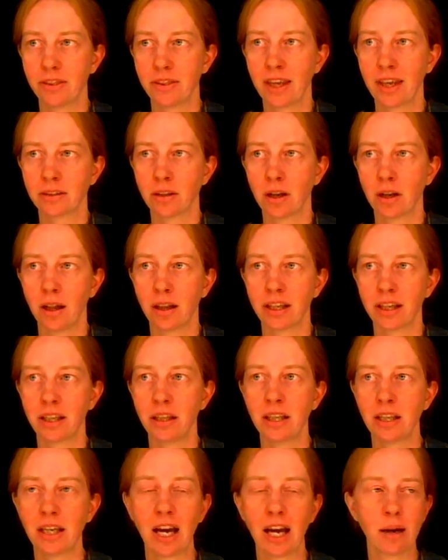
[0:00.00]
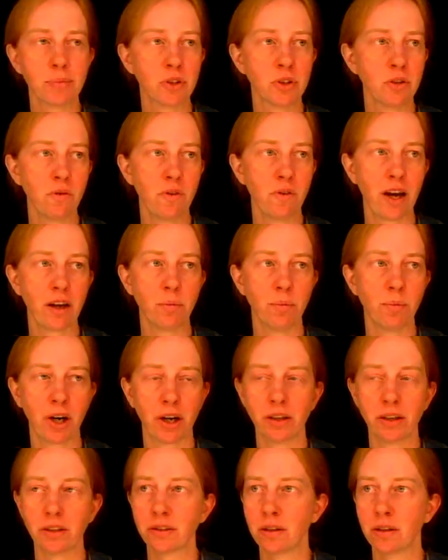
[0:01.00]
That's all in the absolute value
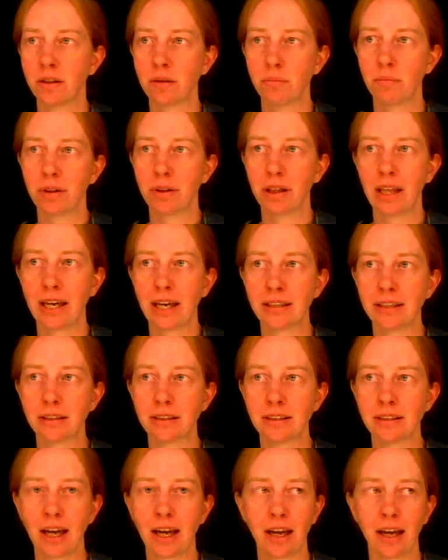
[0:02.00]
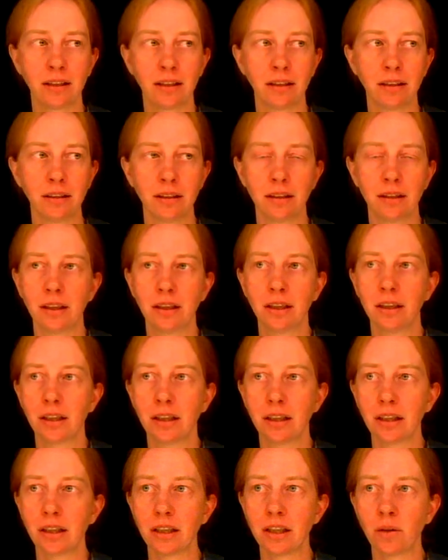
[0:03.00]
bars, plus 10
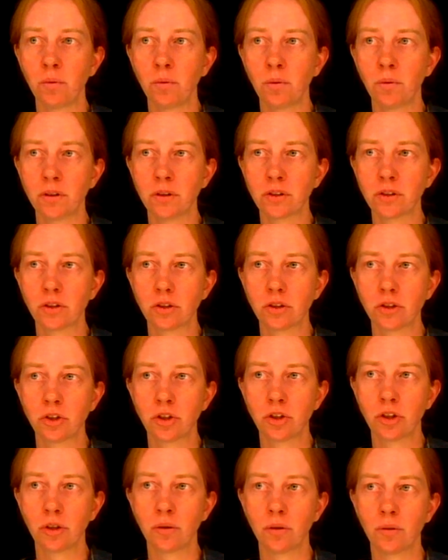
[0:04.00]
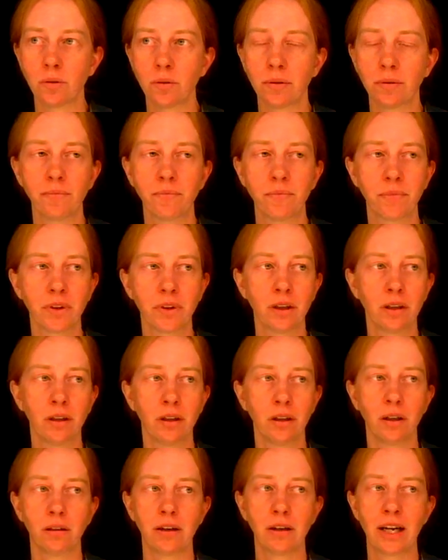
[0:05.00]
equals 2.
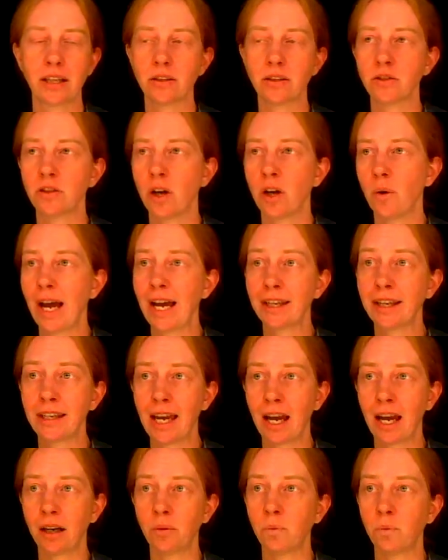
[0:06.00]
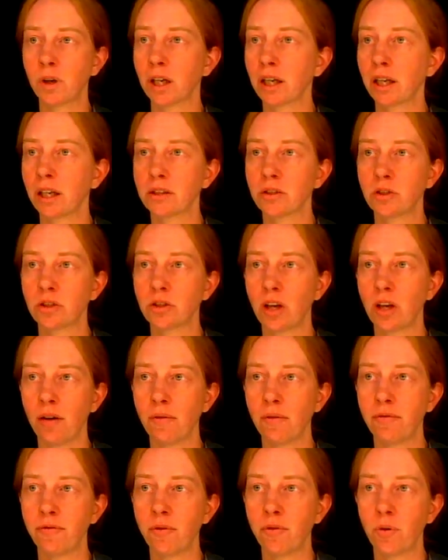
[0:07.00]
All right, so again, we're going to
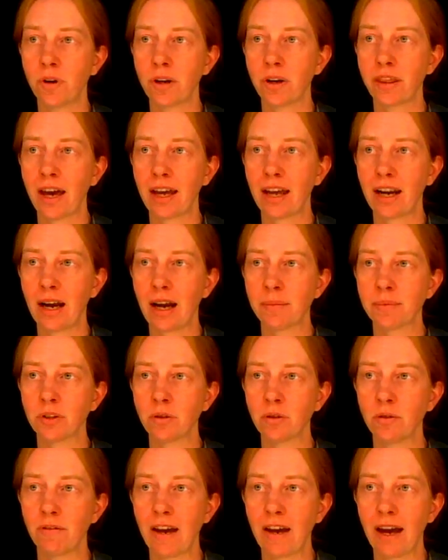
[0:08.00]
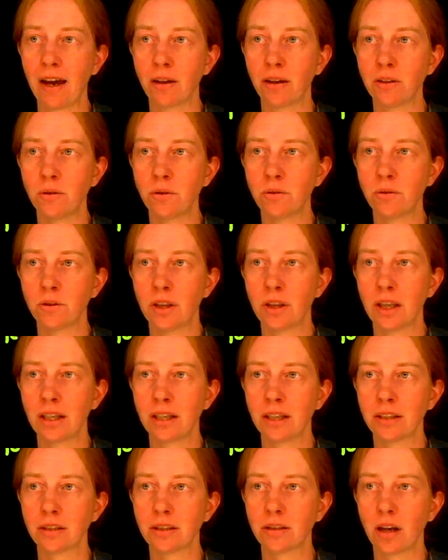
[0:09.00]
solve for that absolute value so
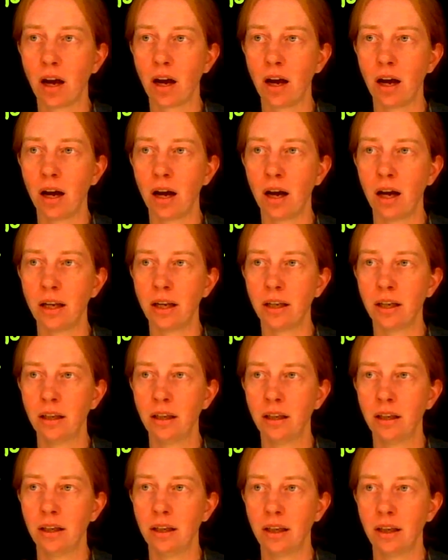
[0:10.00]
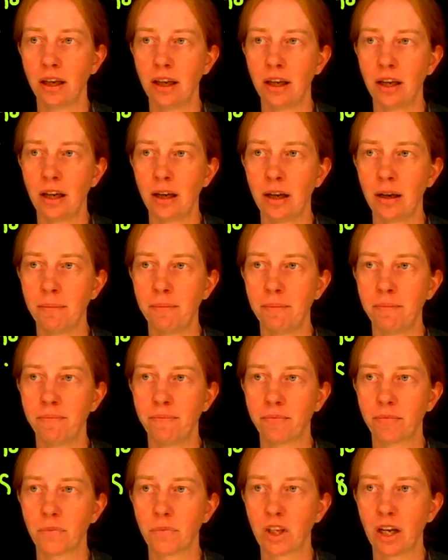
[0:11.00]
that it's on
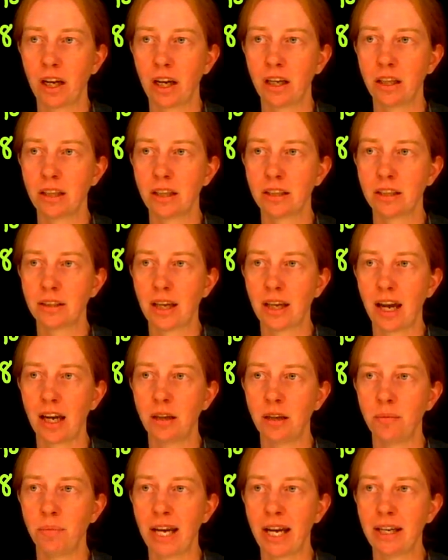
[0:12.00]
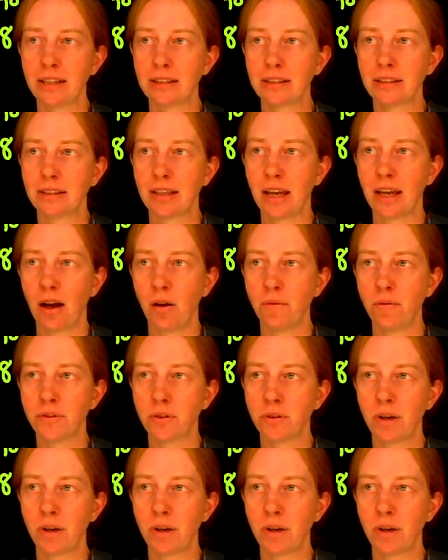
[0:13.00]
kind of the side by itself.